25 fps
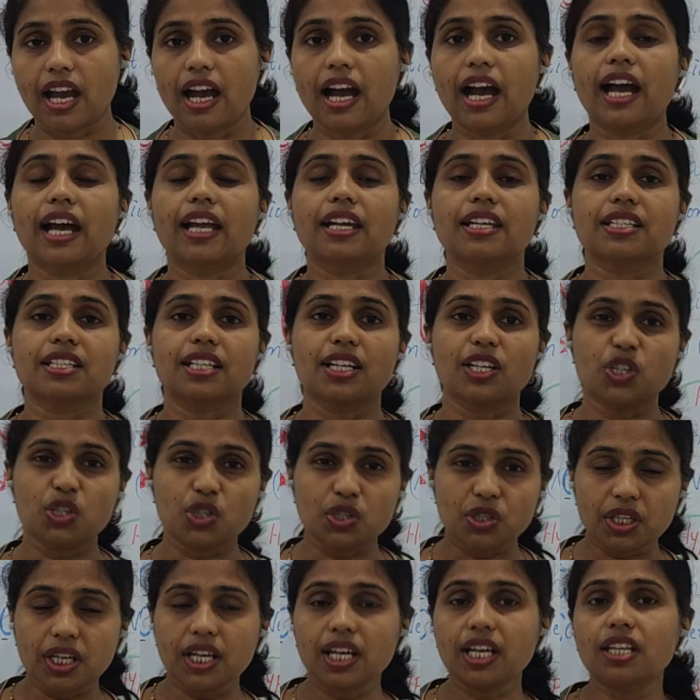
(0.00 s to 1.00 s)
And
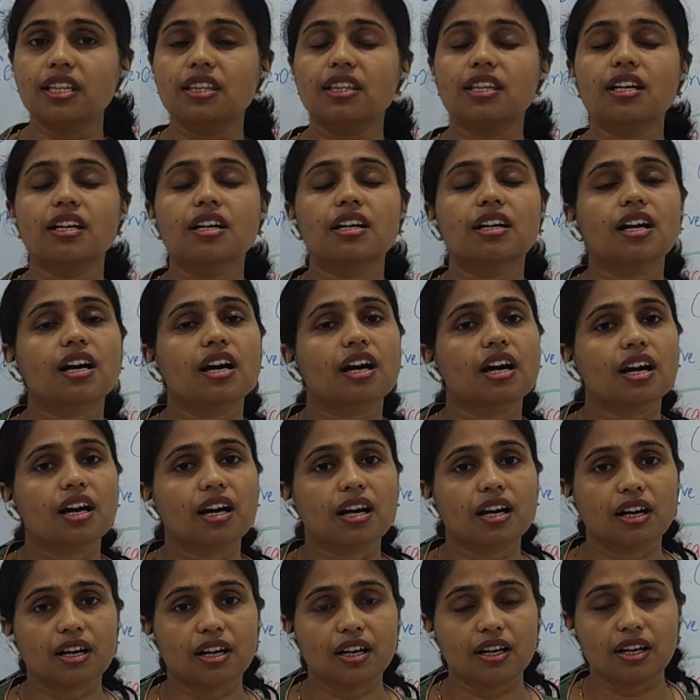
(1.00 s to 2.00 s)
treat the
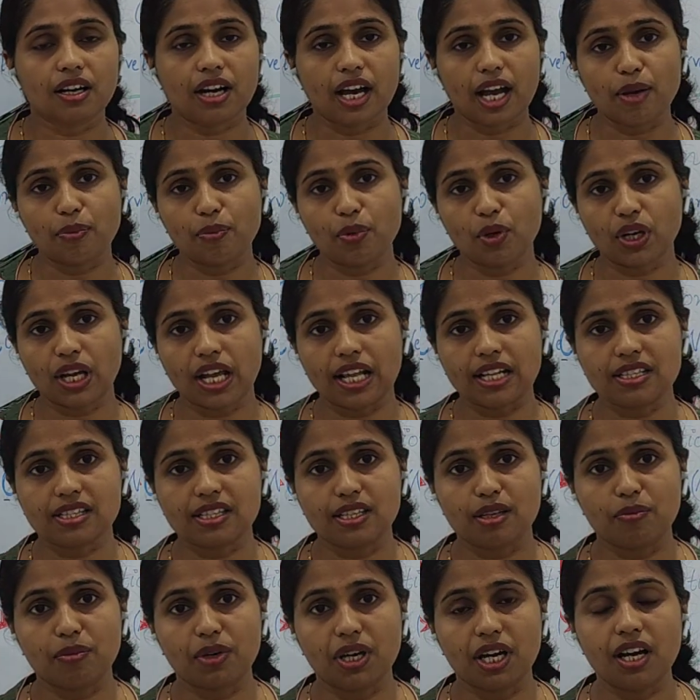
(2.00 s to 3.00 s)

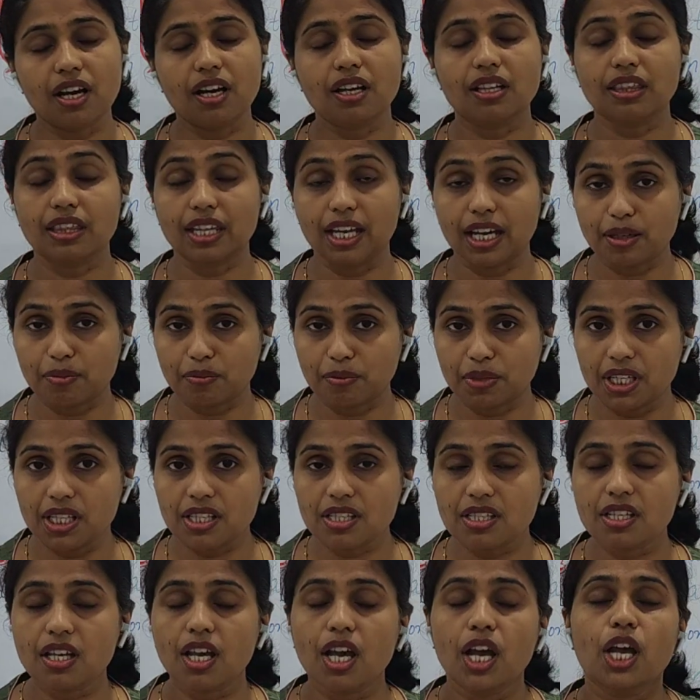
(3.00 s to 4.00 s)
hypocalcemia, that
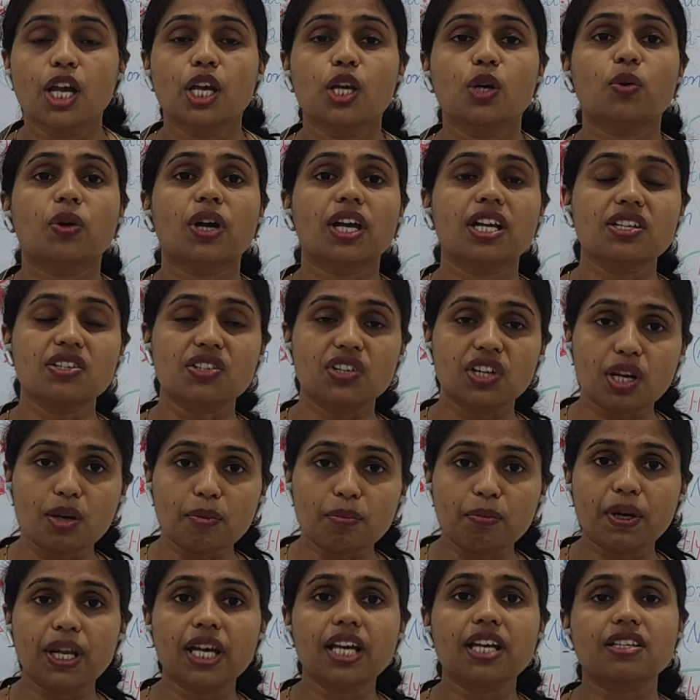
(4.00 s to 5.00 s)
means you can
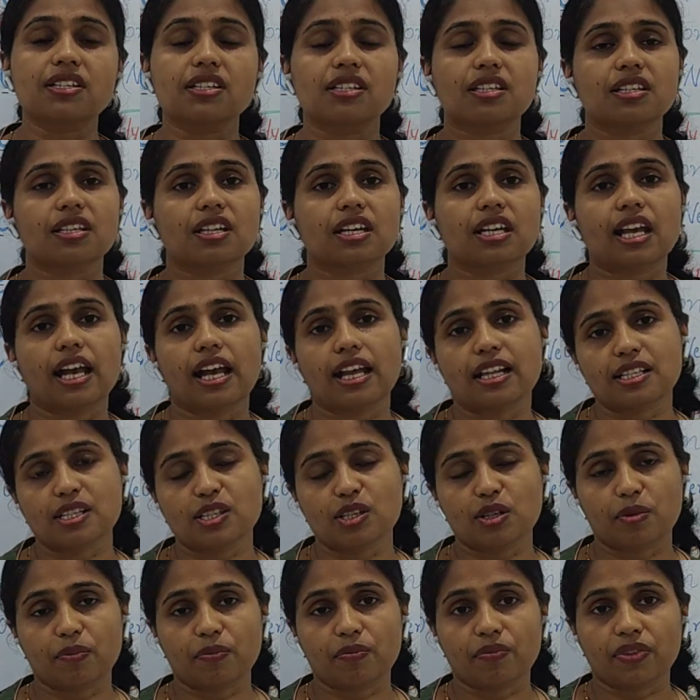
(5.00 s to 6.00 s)
replace
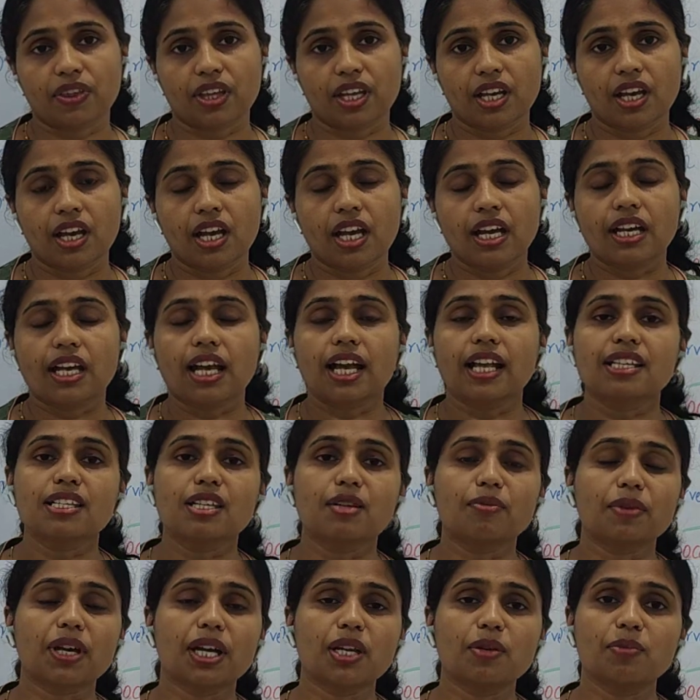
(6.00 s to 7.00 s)
calcium.
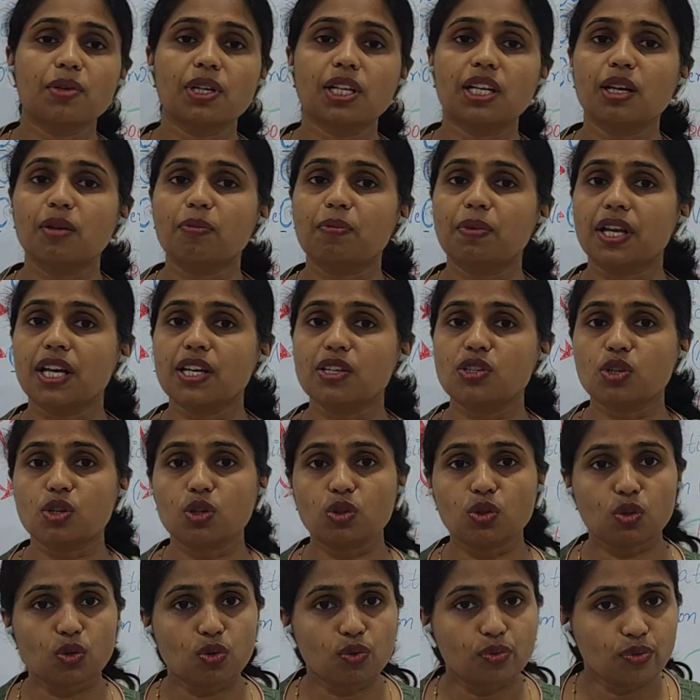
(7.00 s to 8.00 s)
Calcium can be replaced
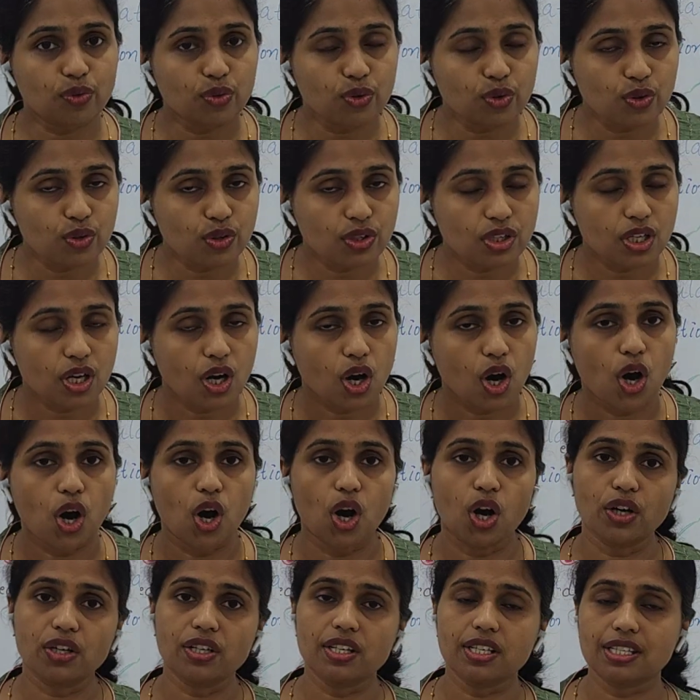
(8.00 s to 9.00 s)
through food
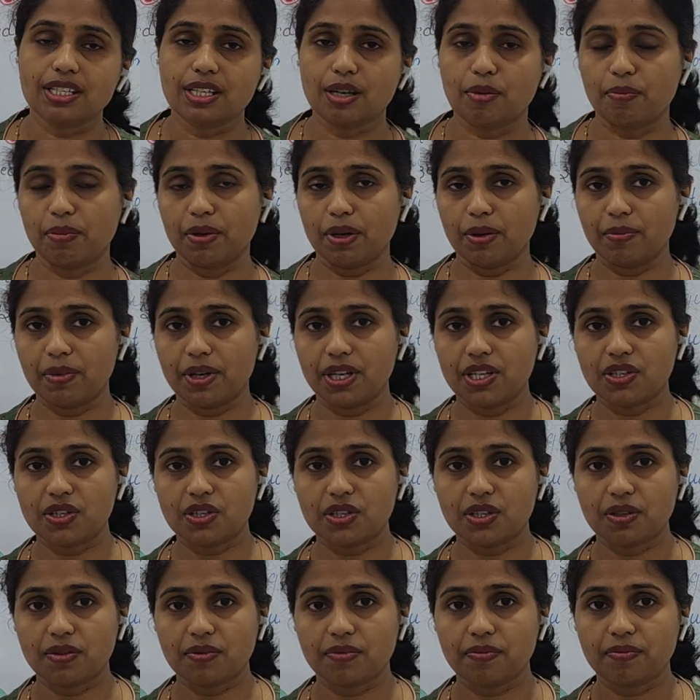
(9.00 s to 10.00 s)
or supplement.